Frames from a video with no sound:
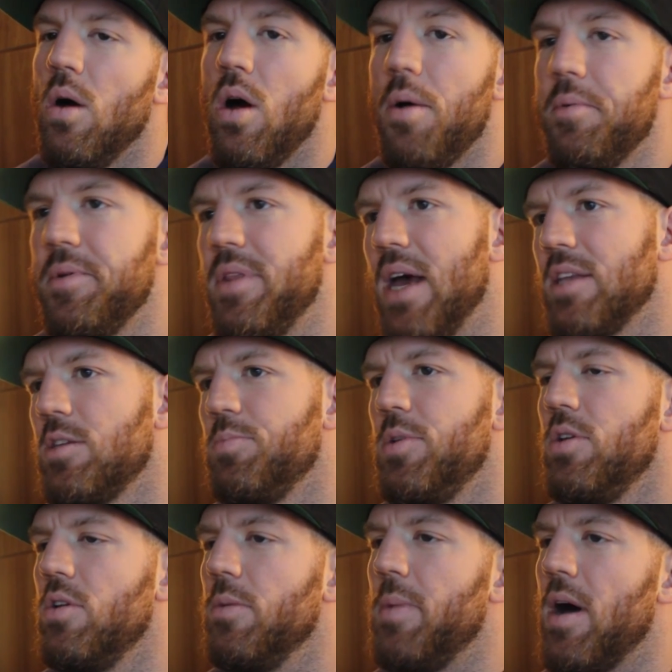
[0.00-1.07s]
I mean, that's the
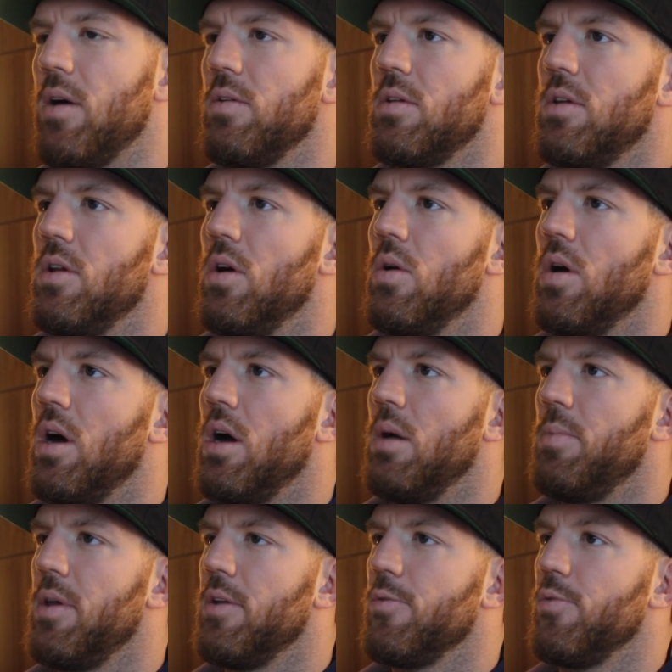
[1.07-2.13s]
beauty about you know uh, being